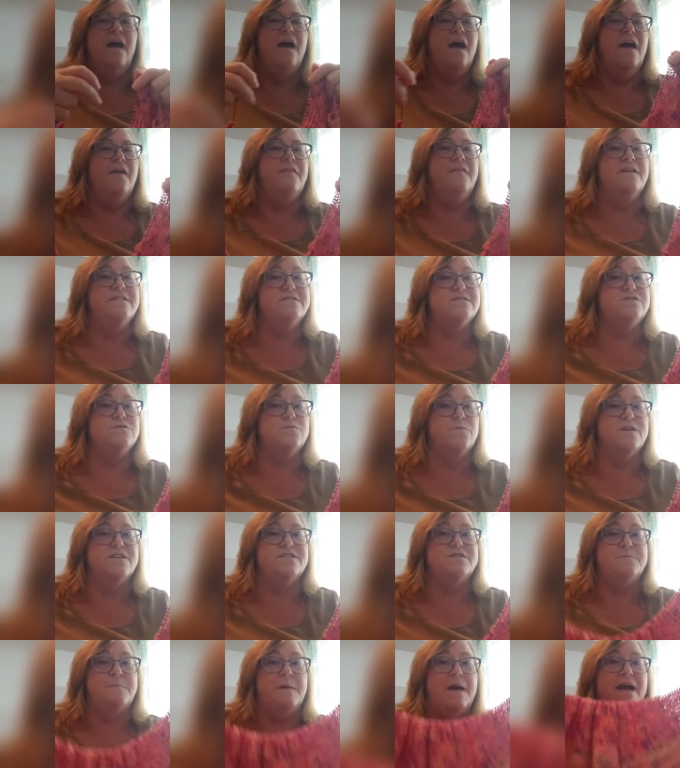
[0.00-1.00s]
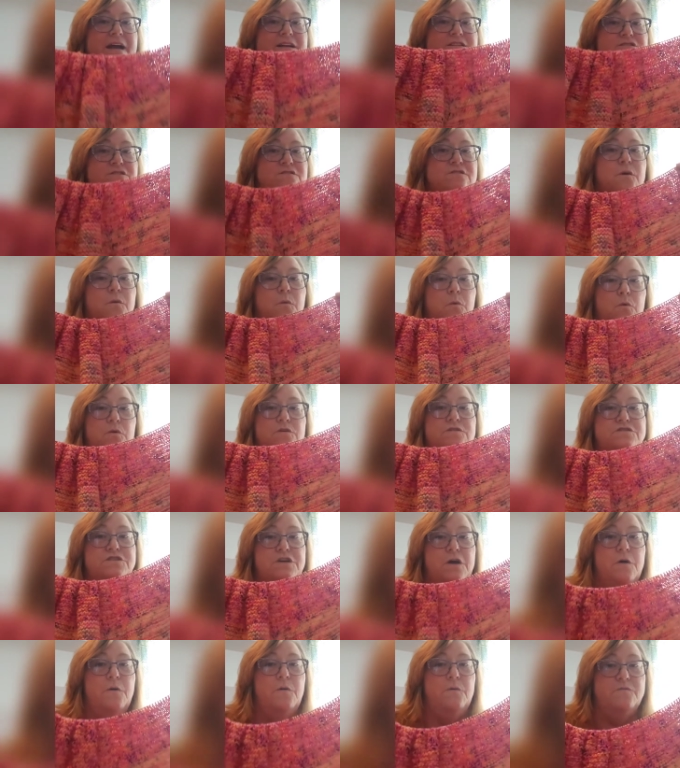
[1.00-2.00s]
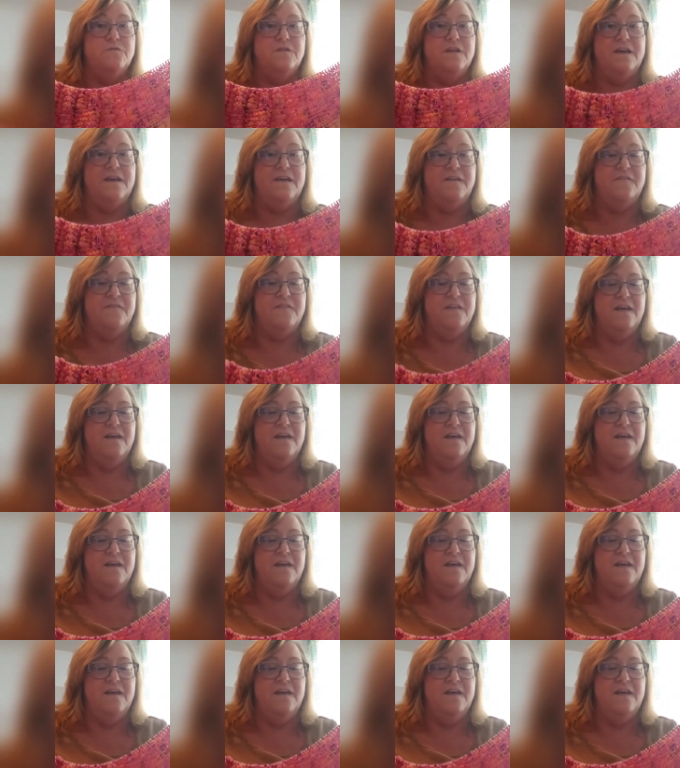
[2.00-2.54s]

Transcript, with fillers: And then switch back to the orange only.